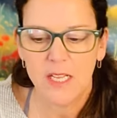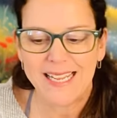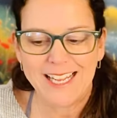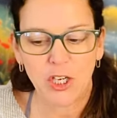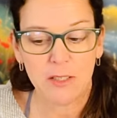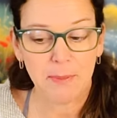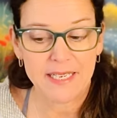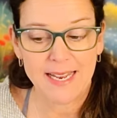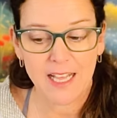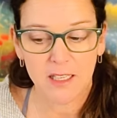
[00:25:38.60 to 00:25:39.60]
It could be
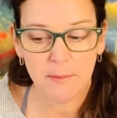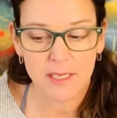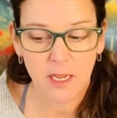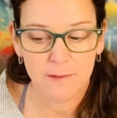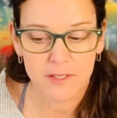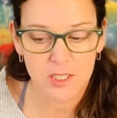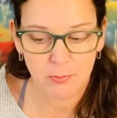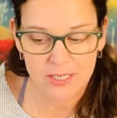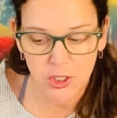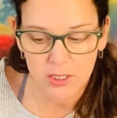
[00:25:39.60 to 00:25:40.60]
an element of
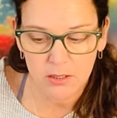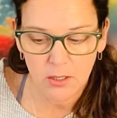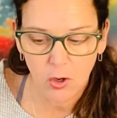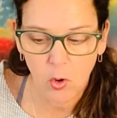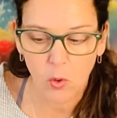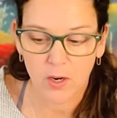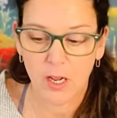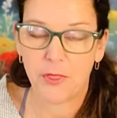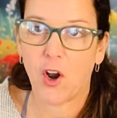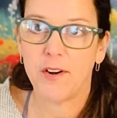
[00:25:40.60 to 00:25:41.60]
expression or a
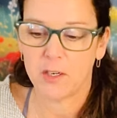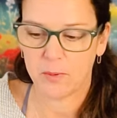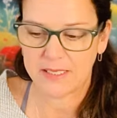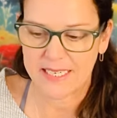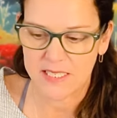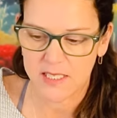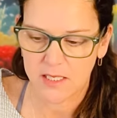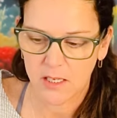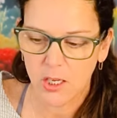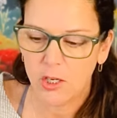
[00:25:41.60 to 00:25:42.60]
cathartic release,
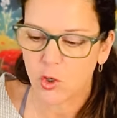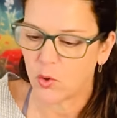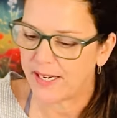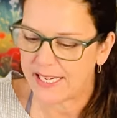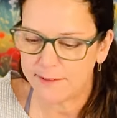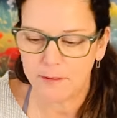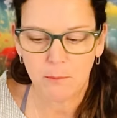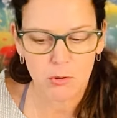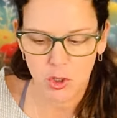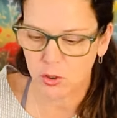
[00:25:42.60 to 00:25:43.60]
creative,
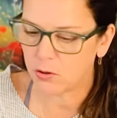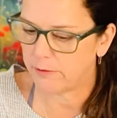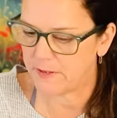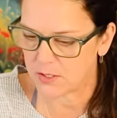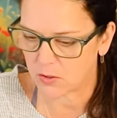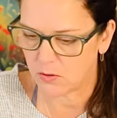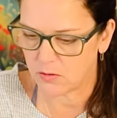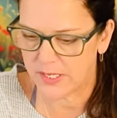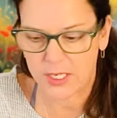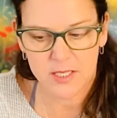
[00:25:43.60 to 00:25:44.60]
emotional, or physical.
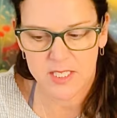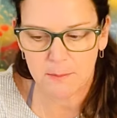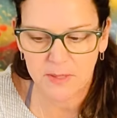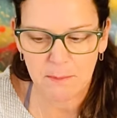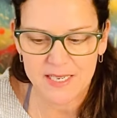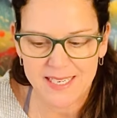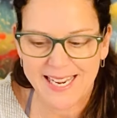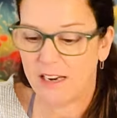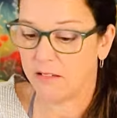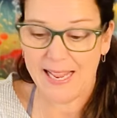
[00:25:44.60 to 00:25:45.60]
It could simply be to
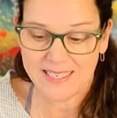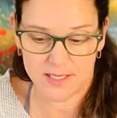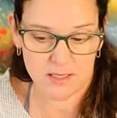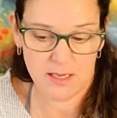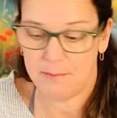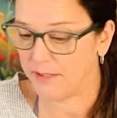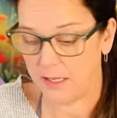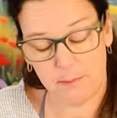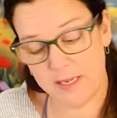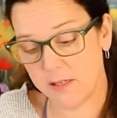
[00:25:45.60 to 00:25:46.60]
care less about the
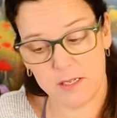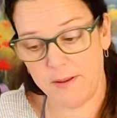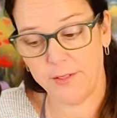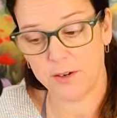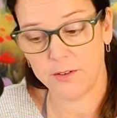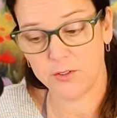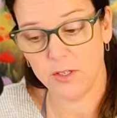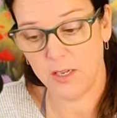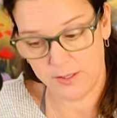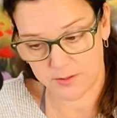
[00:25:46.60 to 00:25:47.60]
opinions of other,
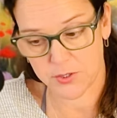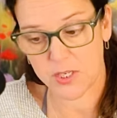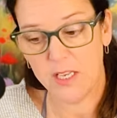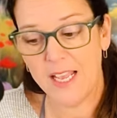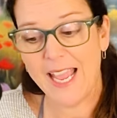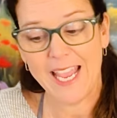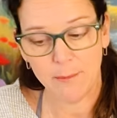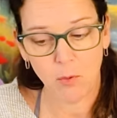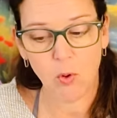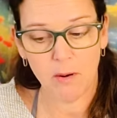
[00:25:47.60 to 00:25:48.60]
others and
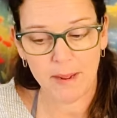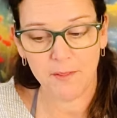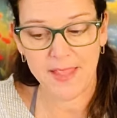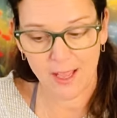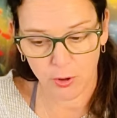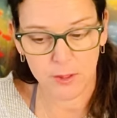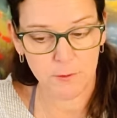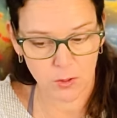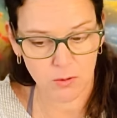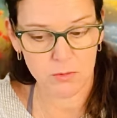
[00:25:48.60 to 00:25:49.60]
more about the health of
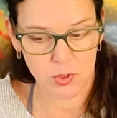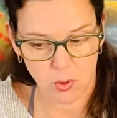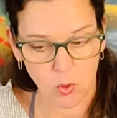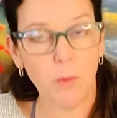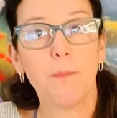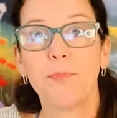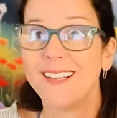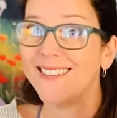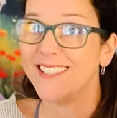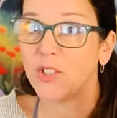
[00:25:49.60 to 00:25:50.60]
your own soul.
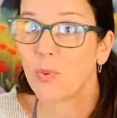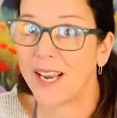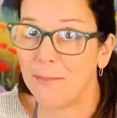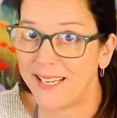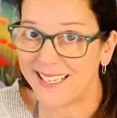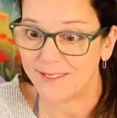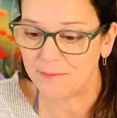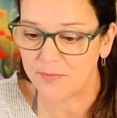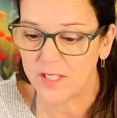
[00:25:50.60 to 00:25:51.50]
This is what I mean.